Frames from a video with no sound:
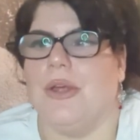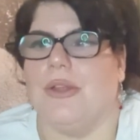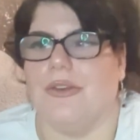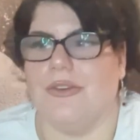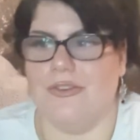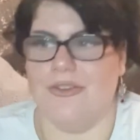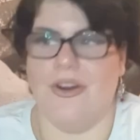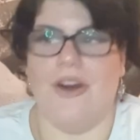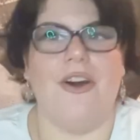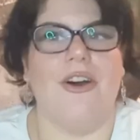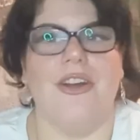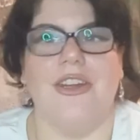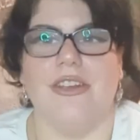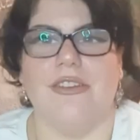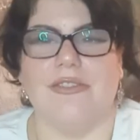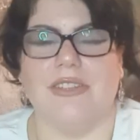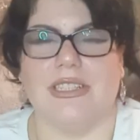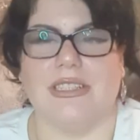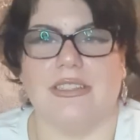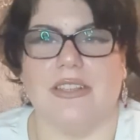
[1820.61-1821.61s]
not
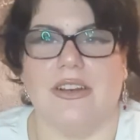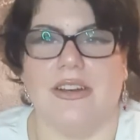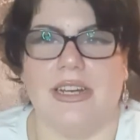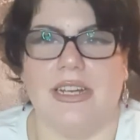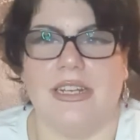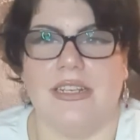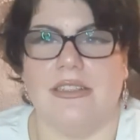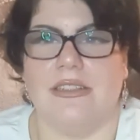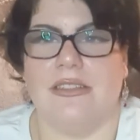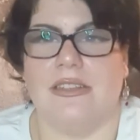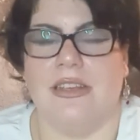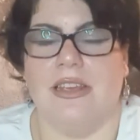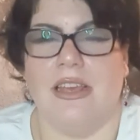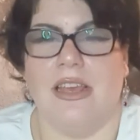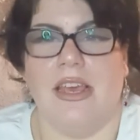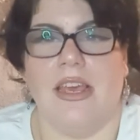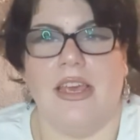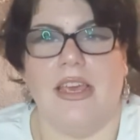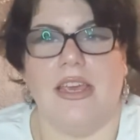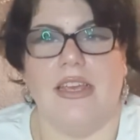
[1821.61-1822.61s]
oversized
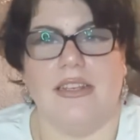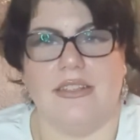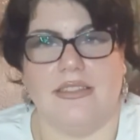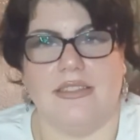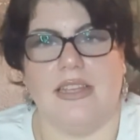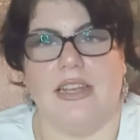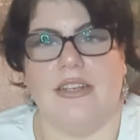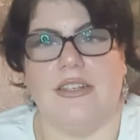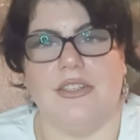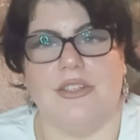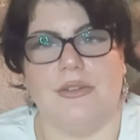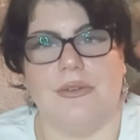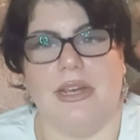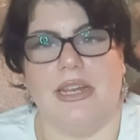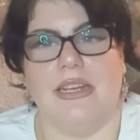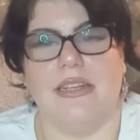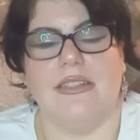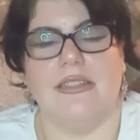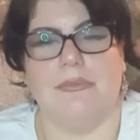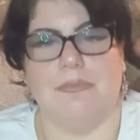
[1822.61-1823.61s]

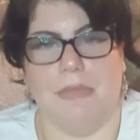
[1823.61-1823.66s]
accentuates